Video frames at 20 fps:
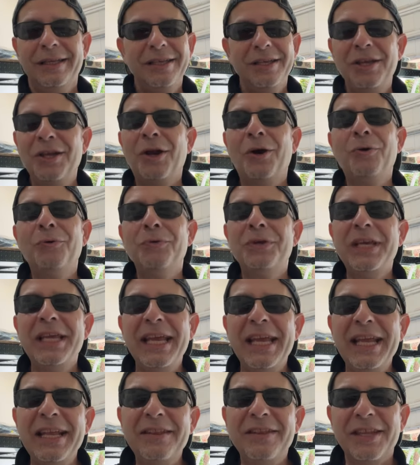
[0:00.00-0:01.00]
You don't
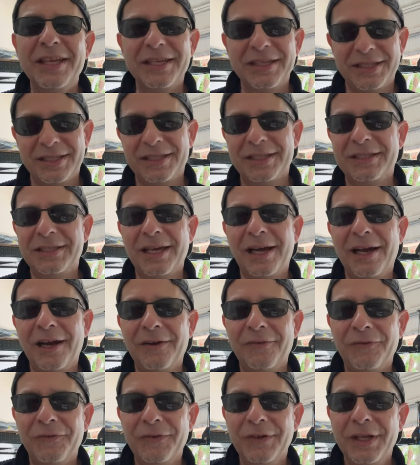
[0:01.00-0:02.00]
need this
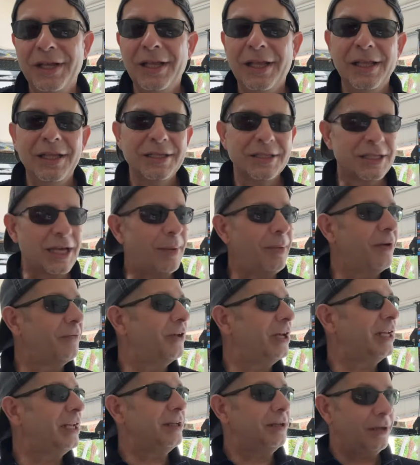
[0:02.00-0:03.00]
stuff. Some of
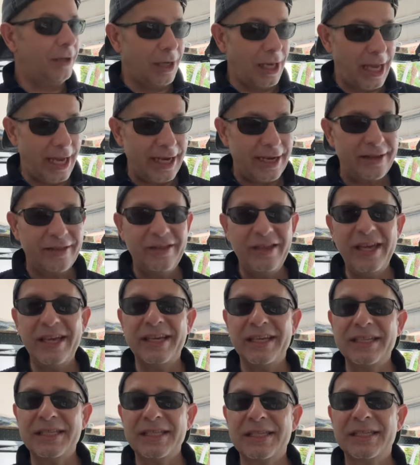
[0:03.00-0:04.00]
it, like
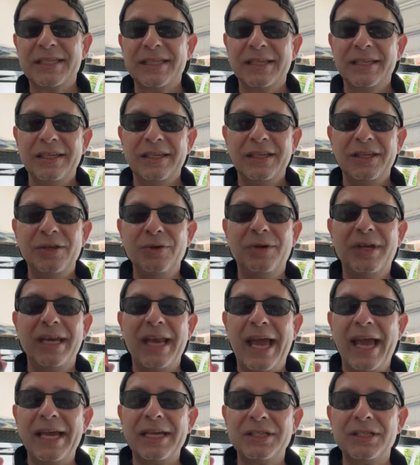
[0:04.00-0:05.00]
this, you can
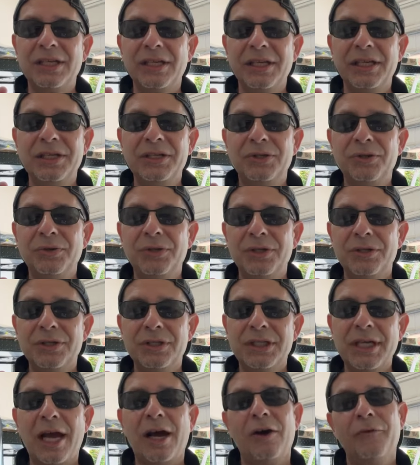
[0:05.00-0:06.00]
actually do
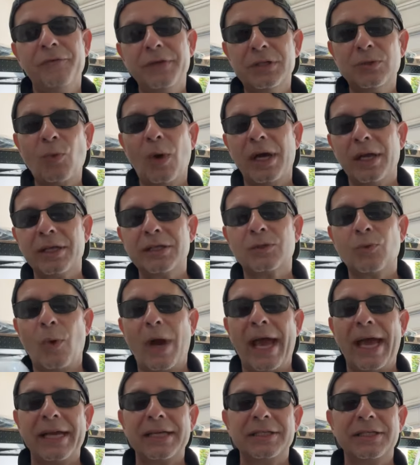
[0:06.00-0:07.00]
yourself, as well as
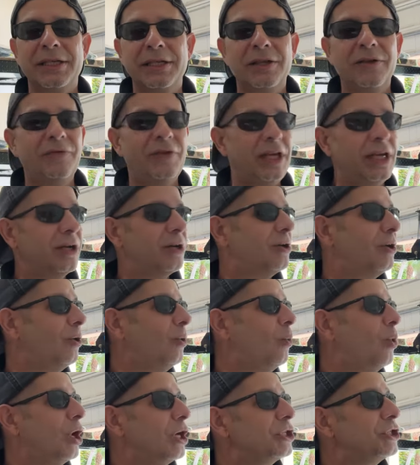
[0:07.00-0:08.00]
waxing the
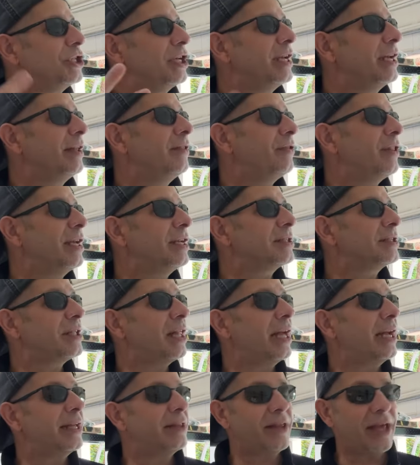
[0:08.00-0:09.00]
vehicle, washing it, things
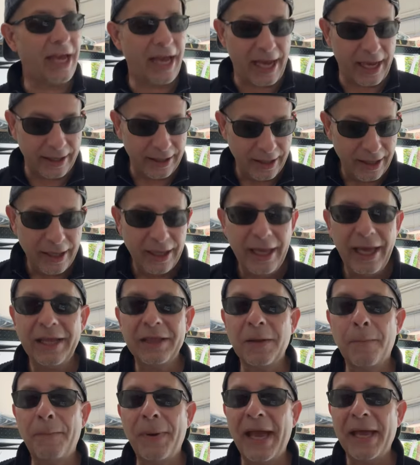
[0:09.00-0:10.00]
like that.
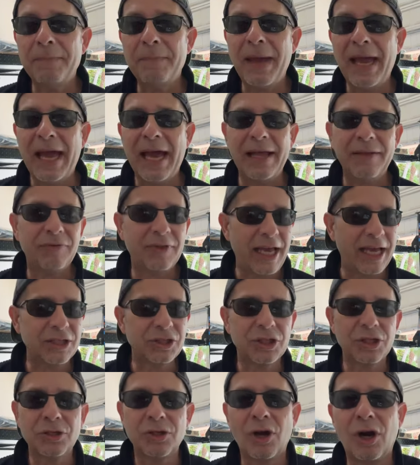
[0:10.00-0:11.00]
And the bed mat, that
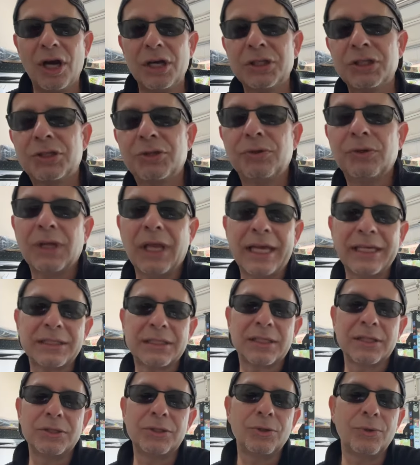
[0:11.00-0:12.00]
should cost you
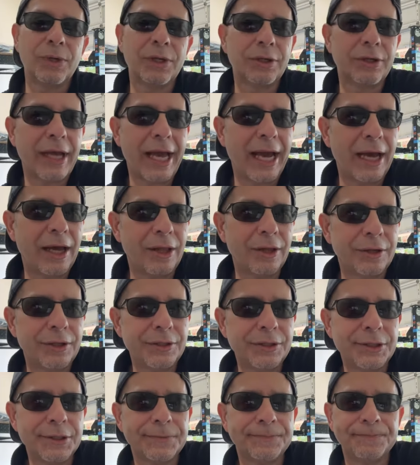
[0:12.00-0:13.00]
less than
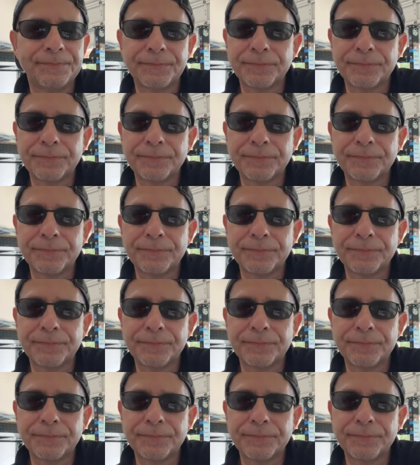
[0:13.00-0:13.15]
$200.